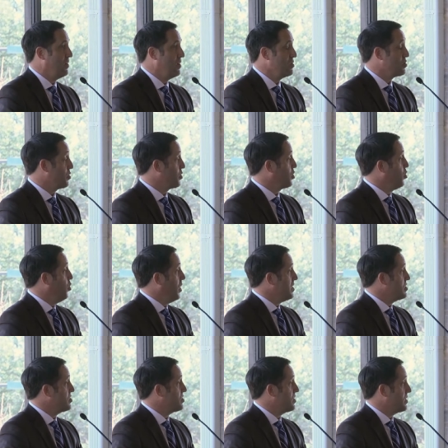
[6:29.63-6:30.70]
So the
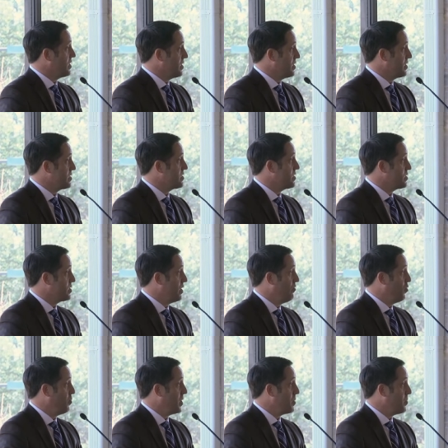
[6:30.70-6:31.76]
question is that
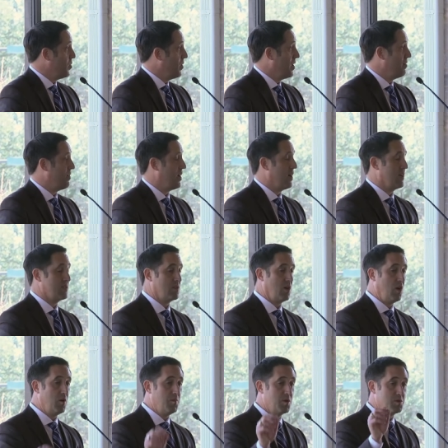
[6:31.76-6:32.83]
several people have asked
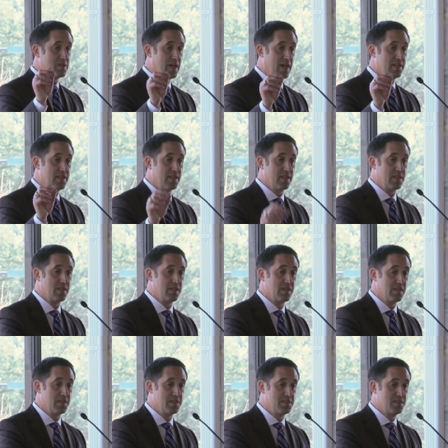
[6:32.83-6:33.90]
almost
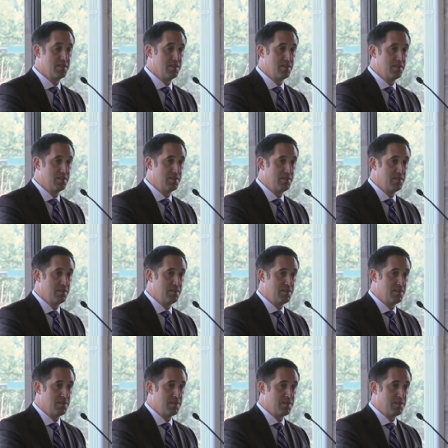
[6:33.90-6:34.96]
identically is,
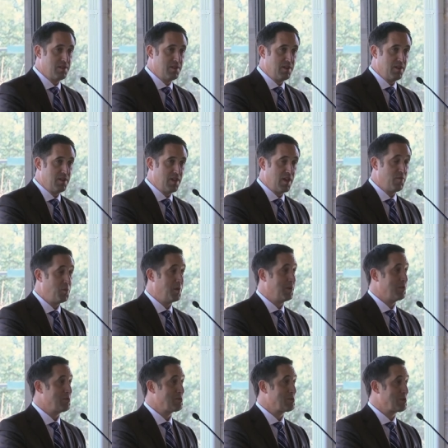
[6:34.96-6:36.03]
have you been
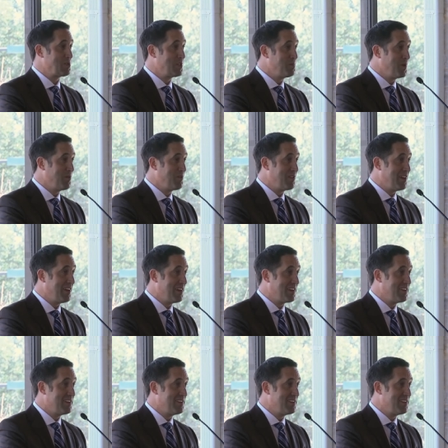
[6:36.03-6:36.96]
losing sleep over that?